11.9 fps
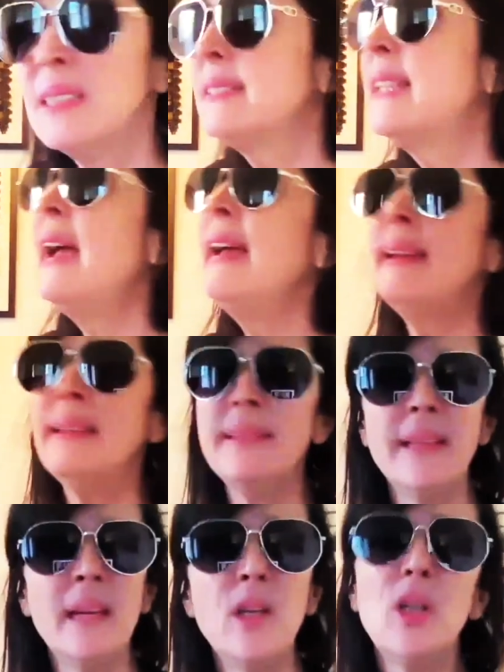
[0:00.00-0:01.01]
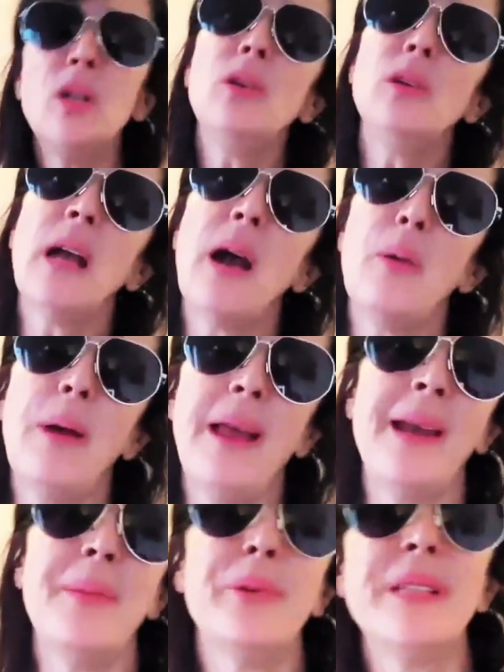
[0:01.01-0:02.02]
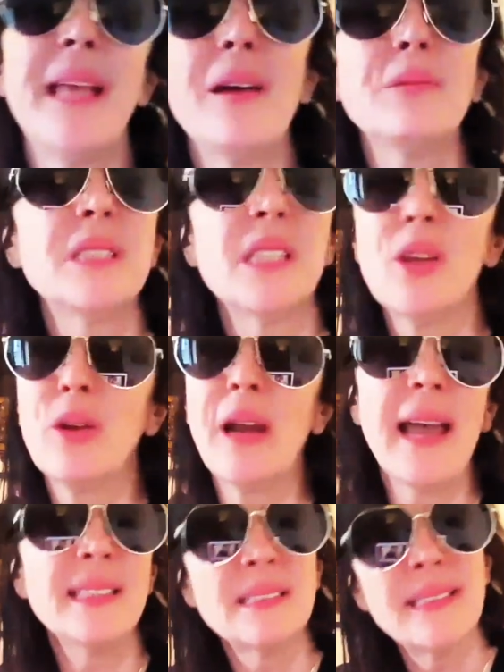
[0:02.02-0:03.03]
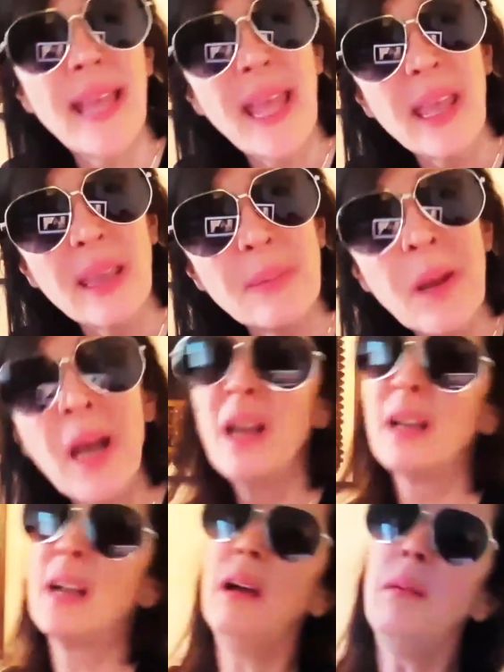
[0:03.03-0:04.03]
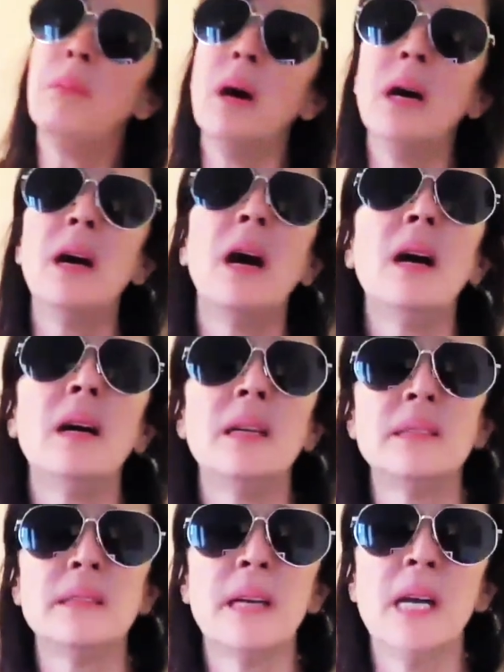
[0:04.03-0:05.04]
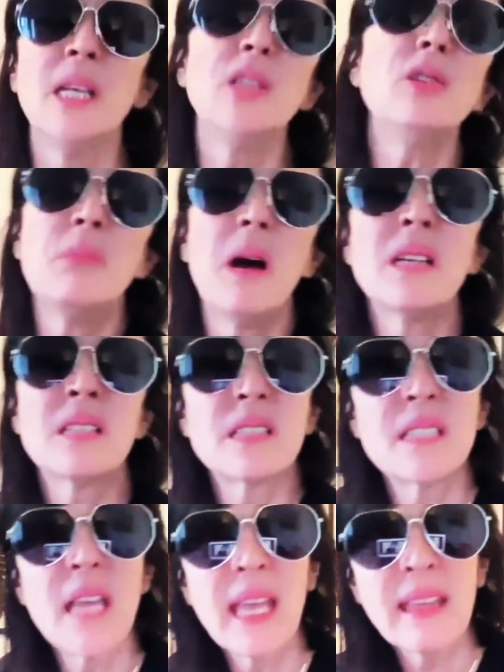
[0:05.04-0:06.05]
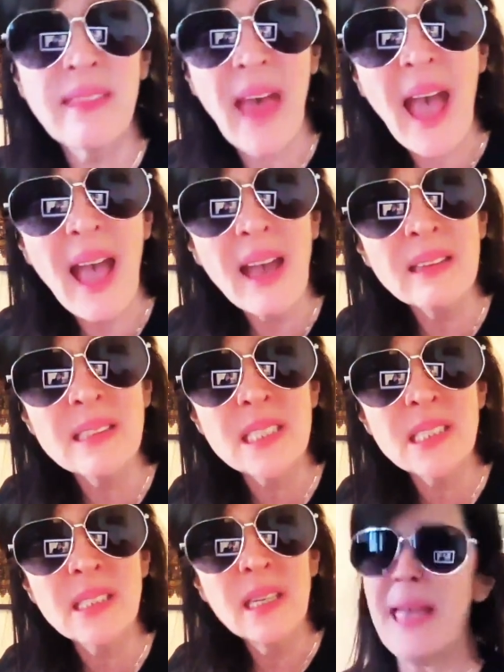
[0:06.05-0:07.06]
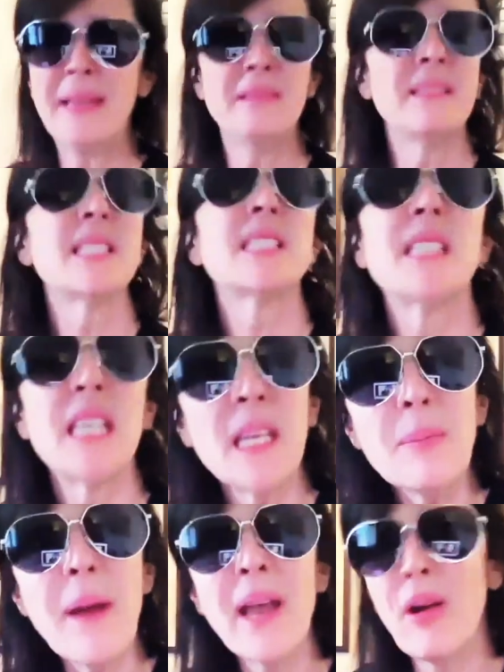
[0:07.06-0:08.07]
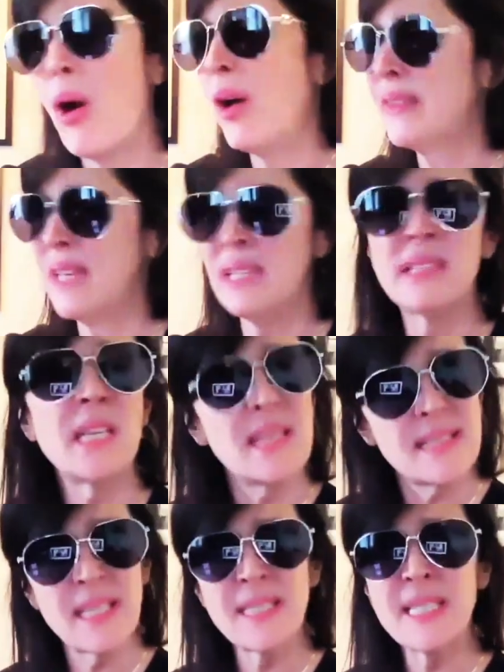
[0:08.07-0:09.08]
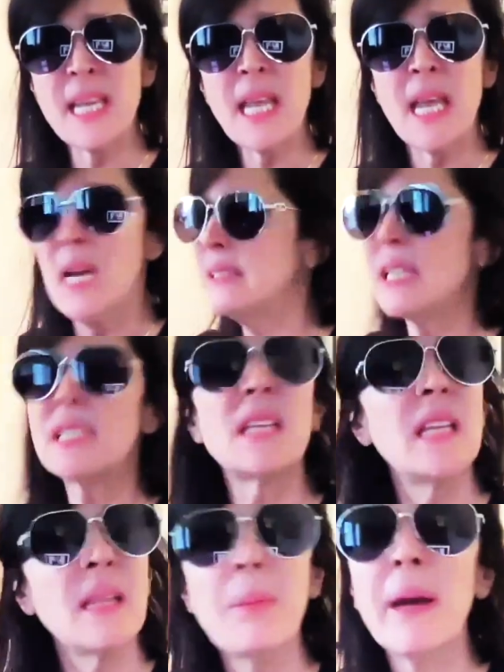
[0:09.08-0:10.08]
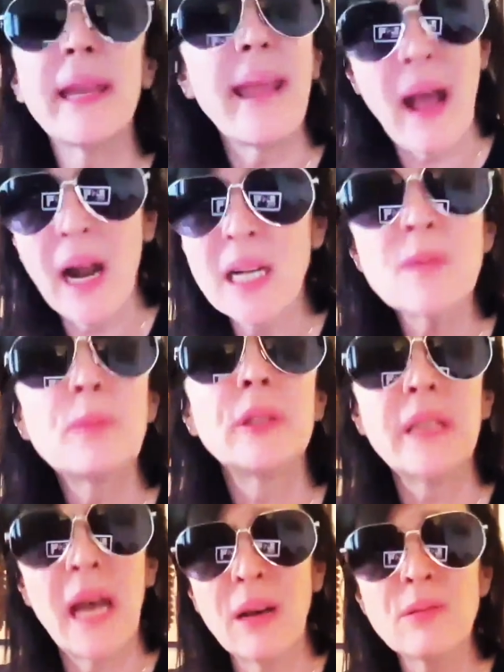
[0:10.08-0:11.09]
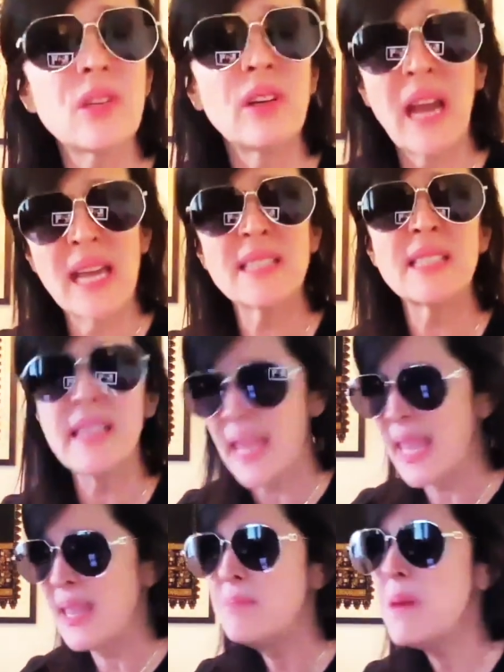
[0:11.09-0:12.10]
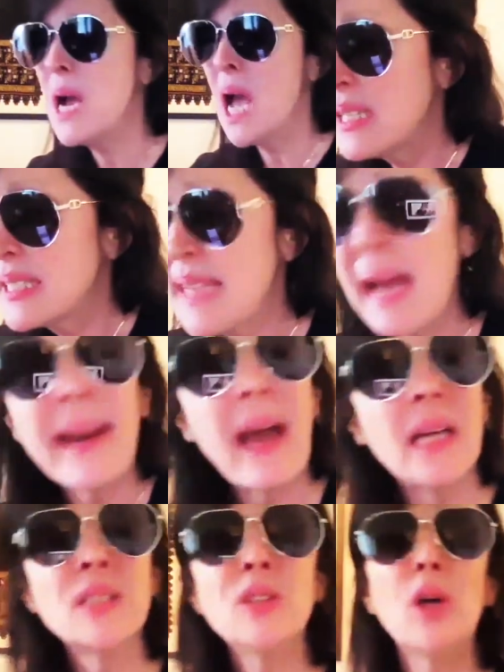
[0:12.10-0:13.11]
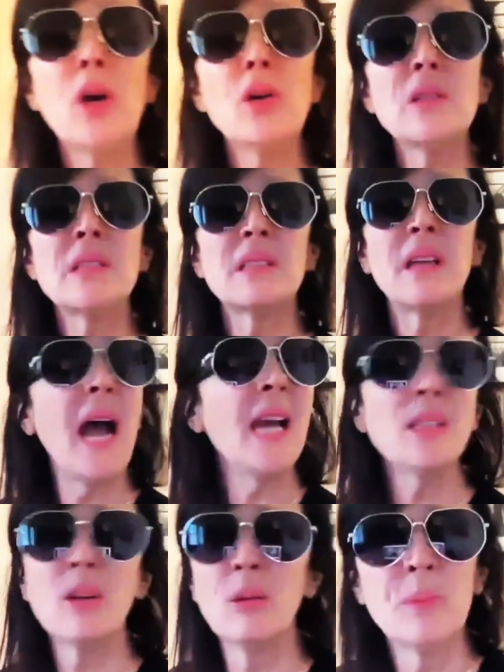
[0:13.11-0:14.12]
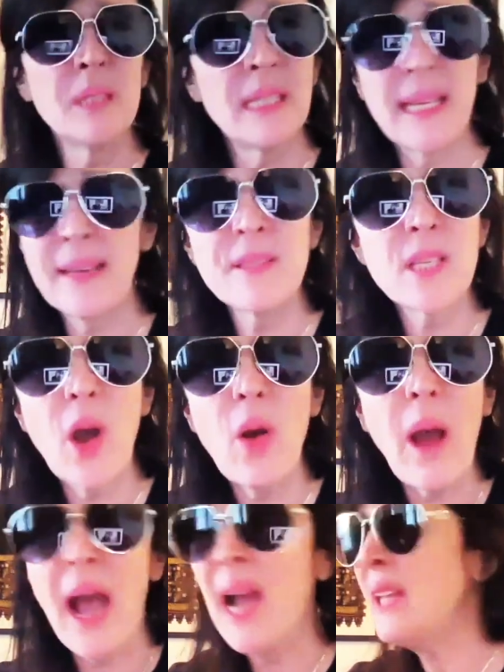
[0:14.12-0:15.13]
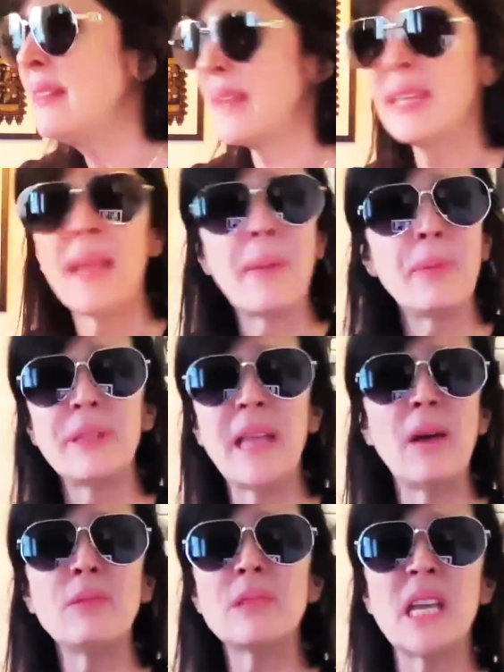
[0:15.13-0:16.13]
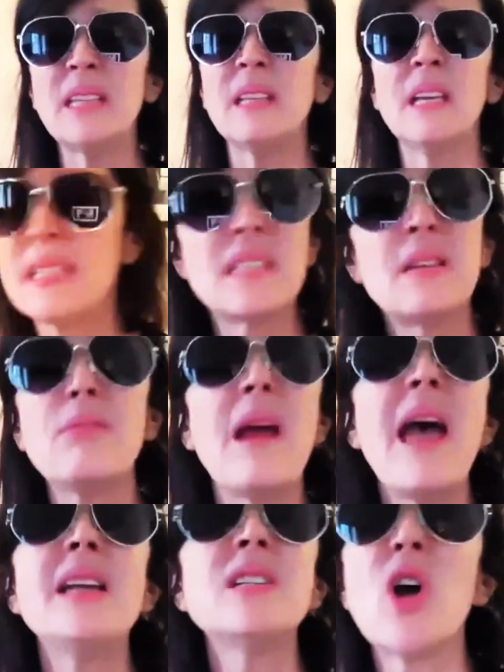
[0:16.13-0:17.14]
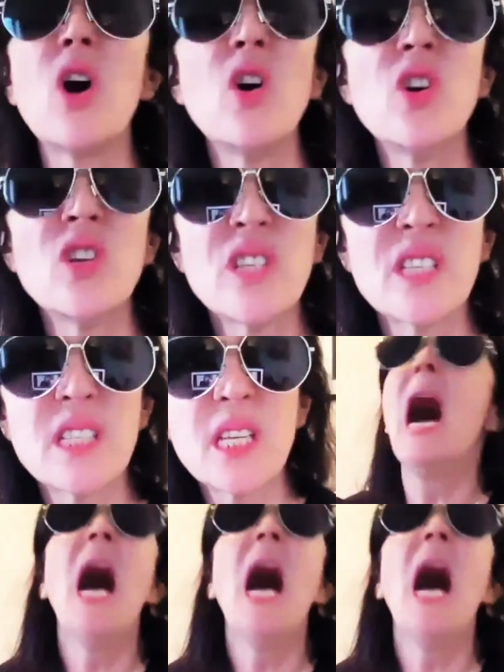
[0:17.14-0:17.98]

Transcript: Ted, look how well I'm pronouncing your last name. Come on, you must take that and see my authenticity. Does anybody else pronounce your last name Sarandos? I don't believe so. I think they pronounce it Sarandos.